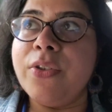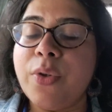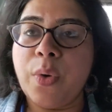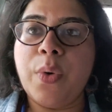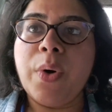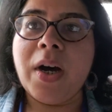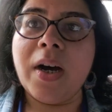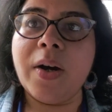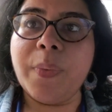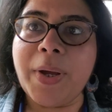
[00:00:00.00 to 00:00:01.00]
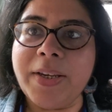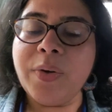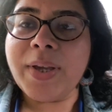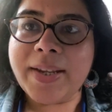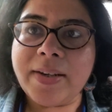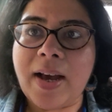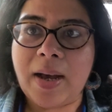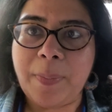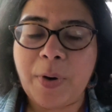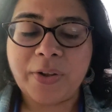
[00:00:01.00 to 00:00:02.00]
So when you get
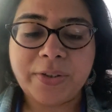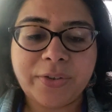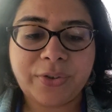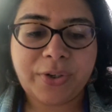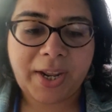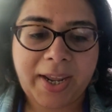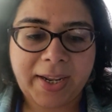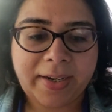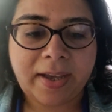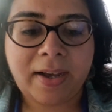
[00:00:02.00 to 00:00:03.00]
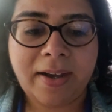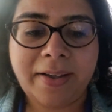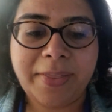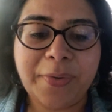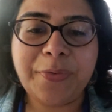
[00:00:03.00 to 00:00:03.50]
up on the train, the